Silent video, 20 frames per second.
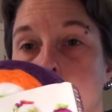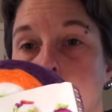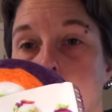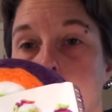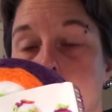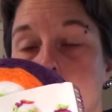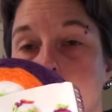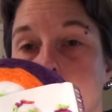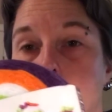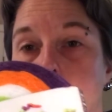
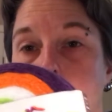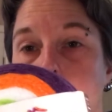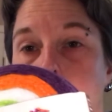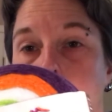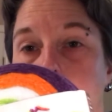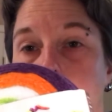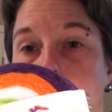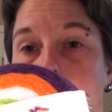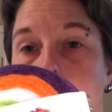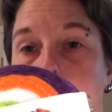Right, so that one
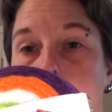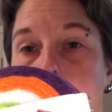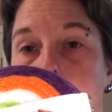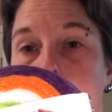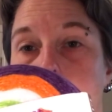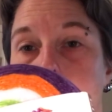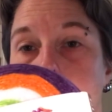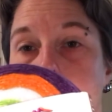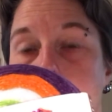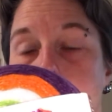
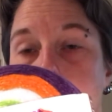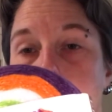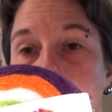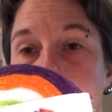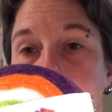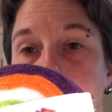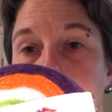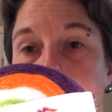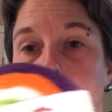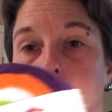and that one.
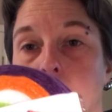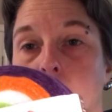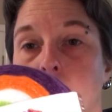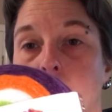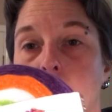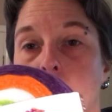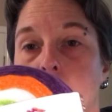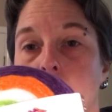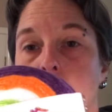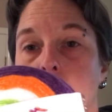
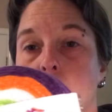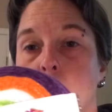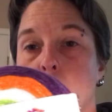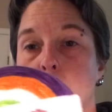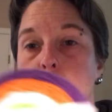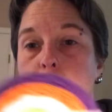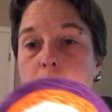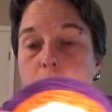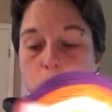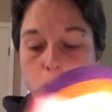
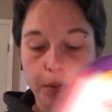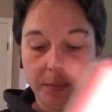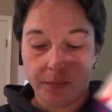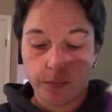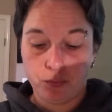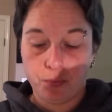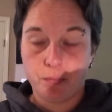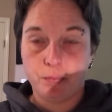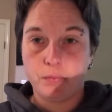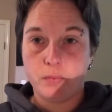Pretty cool.
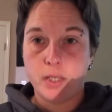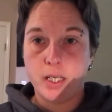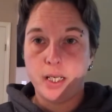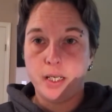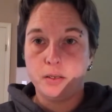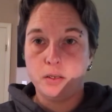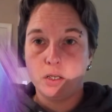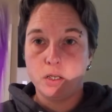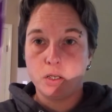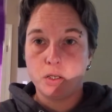
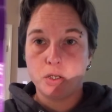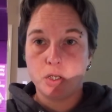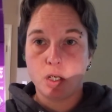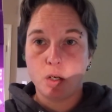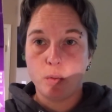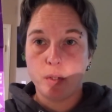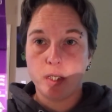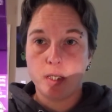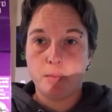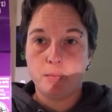And the hook to
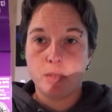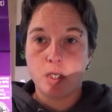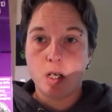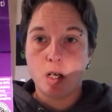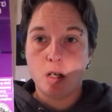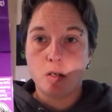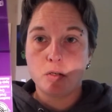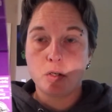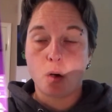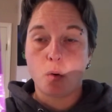go with it.
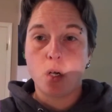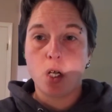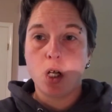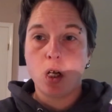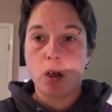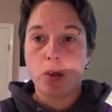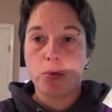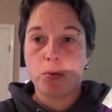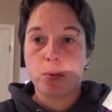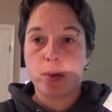So
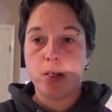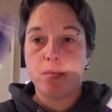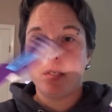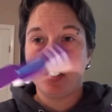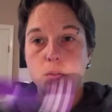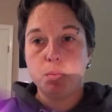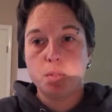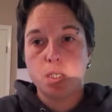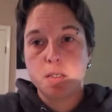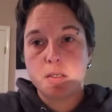3 of
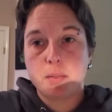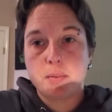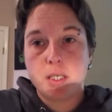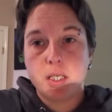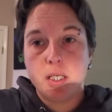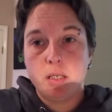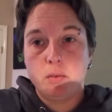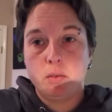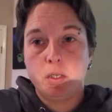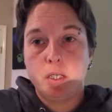the, oh, that's
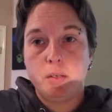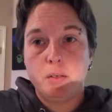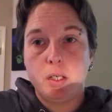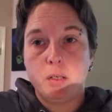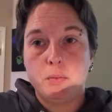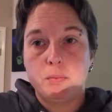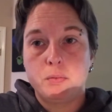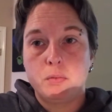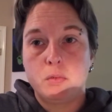upside down. There we go.